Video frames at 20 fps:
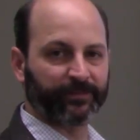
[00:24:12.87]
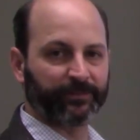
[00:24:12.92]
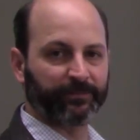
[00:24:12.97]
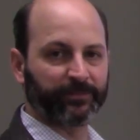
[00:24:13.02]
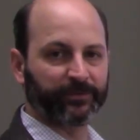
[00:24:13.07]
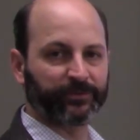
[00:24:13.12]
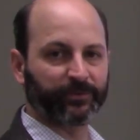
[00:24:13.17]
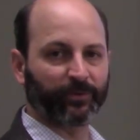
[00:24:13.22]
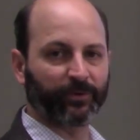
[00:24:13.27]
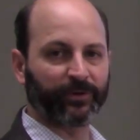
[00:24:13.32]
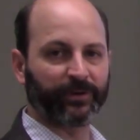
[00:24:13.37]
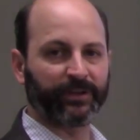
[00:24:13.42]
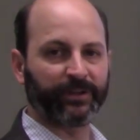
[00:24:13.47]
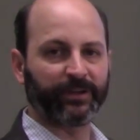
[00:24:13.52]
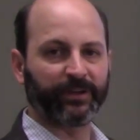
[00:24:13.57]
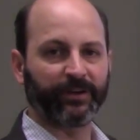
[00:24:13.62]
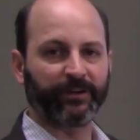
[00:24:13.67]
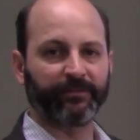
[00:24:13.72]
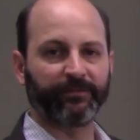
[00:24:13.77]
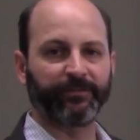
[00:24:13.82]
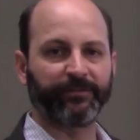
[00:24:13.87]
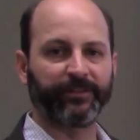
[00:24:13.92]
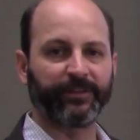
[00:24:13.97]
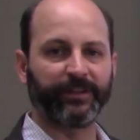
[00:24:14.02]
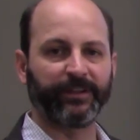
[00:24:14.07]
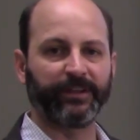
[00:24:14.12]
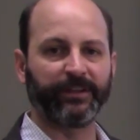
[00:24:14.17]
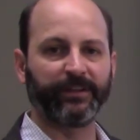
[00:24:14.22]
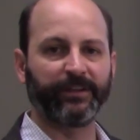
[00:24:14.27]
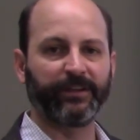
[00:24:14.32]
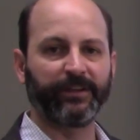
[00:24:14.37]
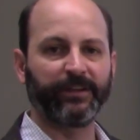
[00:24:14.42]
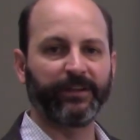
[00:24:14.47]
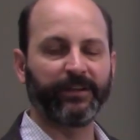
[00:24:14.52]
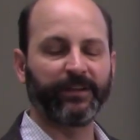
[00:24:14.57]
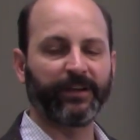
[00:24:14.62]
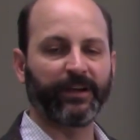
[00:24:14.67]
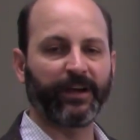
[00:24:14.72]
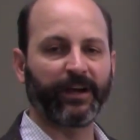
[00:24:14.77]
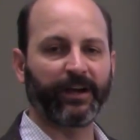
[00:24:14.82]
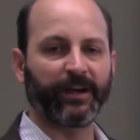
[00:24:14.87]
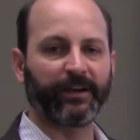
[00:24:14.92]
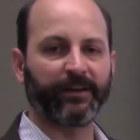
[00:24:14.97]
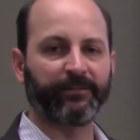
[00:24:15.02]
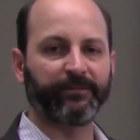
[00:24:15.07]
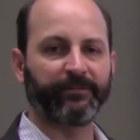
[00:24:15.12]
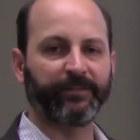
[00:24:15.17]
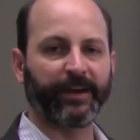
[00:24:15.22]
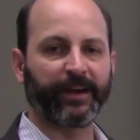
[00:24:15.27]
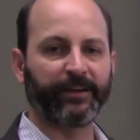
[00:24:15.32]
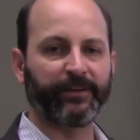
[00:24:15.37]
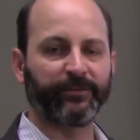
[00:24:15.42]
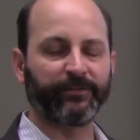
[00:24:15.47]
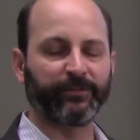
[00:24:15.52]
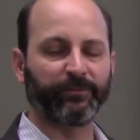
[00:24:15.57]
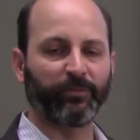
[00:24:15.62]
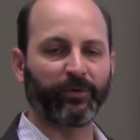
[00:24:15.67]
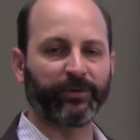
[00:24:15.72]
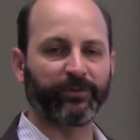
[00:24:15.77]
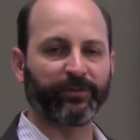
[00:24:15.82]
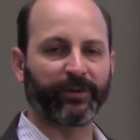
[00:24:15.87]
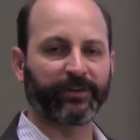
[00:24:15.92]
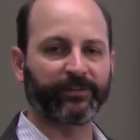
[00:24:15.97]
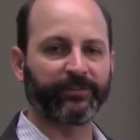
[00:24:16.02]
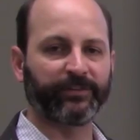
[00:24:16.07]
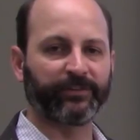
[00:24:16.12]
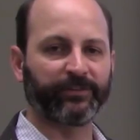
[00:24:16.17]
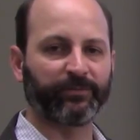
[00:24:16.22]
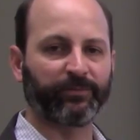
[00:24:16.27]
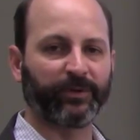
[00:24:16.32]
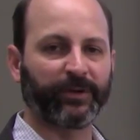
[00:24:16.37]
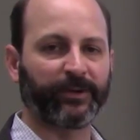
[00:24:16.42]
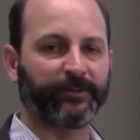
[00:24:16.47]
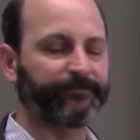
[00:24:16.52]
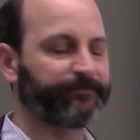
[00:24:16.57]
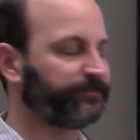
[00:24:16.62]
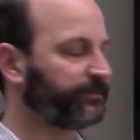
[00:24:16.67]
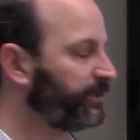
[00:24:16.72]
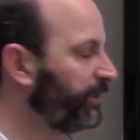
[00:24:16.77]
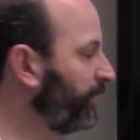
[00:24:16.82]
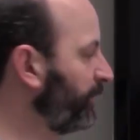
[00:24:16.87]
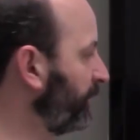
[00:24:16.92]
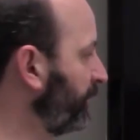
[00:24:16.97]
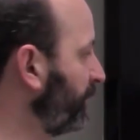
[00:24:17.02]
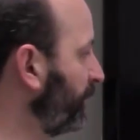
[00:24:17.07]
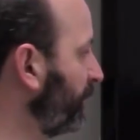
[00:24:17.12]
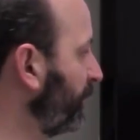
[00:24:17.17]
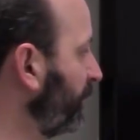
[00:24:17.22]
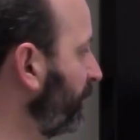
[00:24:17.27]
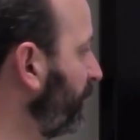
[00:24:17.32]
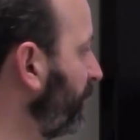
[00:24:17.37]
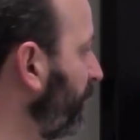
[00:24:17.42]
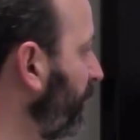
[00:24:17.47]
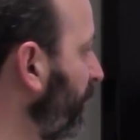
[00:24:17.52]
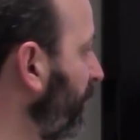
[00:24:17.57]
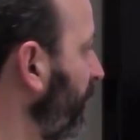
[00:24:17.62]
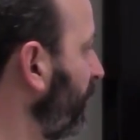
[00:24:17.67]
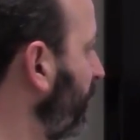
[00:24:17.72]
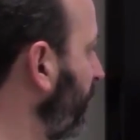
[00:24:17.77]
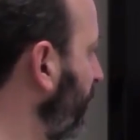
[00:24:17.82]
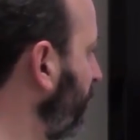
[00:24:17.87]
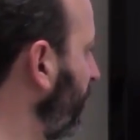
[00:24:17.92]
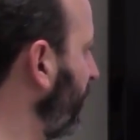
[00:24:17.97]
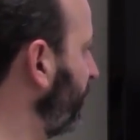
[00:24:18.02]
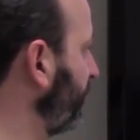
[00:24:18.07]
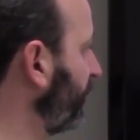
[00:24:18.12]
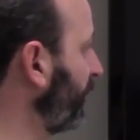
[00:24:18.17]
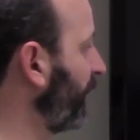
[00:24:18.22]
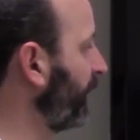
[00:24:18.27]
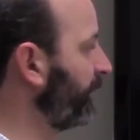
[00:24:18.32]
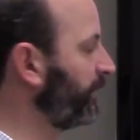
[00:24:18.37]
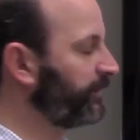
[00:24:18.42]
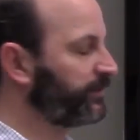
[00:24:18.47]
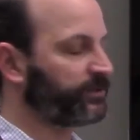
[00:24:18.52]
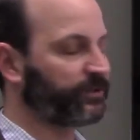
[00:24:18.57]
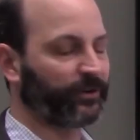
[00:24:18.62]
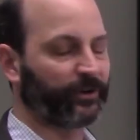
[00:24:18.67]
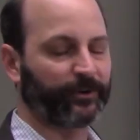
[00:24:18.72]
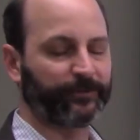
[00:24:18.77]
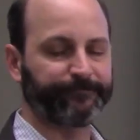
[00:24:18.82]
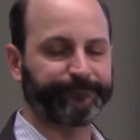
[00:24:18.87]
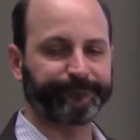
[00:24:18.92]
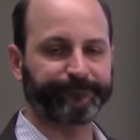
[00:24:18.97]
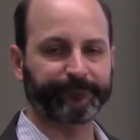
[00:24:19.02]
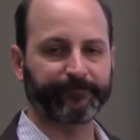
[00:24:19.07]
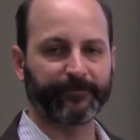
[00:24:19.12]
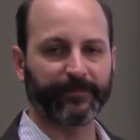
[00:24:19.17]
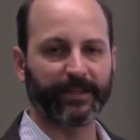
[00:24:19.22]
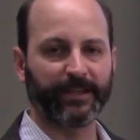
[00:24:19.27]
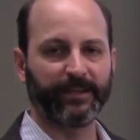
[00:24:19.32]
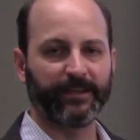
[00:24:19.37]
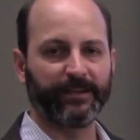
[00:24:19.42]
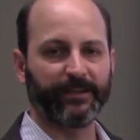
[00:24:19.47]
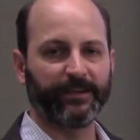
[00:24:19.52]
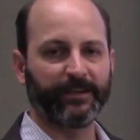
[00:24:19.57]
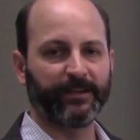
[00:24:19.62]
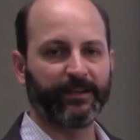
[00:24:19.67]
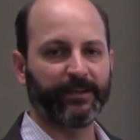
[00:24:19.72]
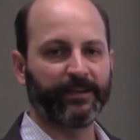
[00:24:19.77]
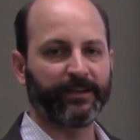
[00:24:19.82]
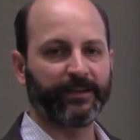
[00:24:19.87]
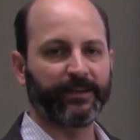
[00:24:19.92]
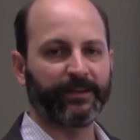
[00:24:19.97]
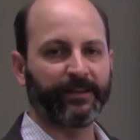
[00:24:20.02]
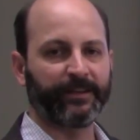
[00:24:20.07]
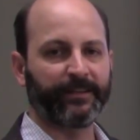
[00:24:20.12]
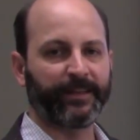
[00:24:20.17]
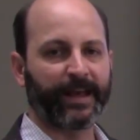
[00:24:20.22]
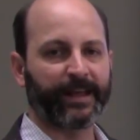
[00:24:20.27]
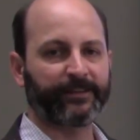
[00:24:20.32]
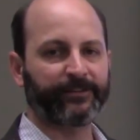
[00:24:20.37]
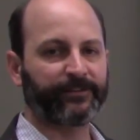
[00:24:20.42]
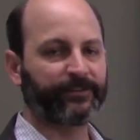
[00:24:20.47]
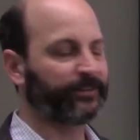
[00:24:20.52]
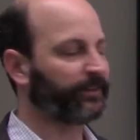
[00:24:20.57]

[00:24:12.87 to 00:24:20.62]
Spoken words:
the majority of the values in one direction as well, so to the left side of the chart. That's